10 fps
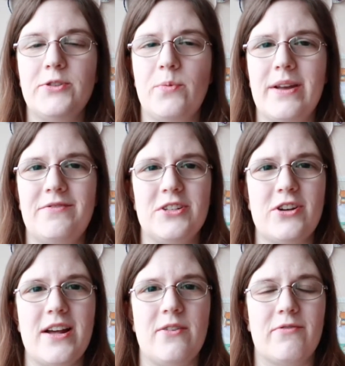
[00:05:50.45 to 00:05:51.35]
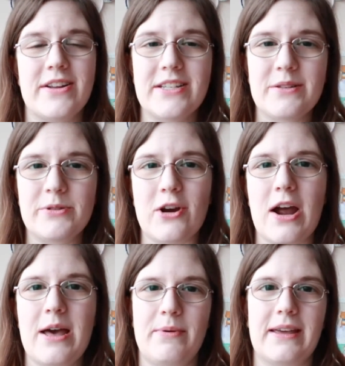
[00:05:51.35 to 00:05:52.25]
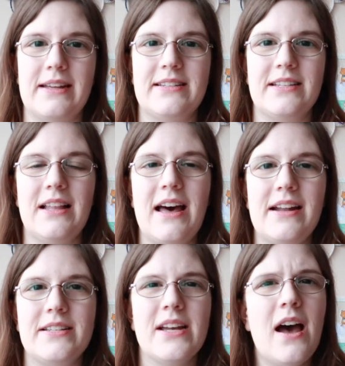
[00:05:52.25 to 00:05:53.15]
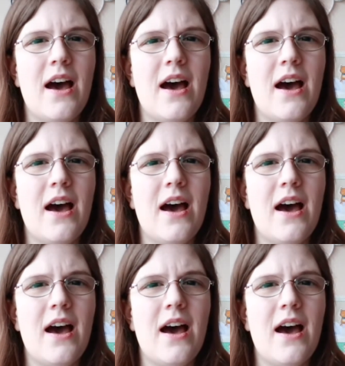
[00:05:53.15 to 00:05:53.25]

Do we have to try to resubscribe and get slots?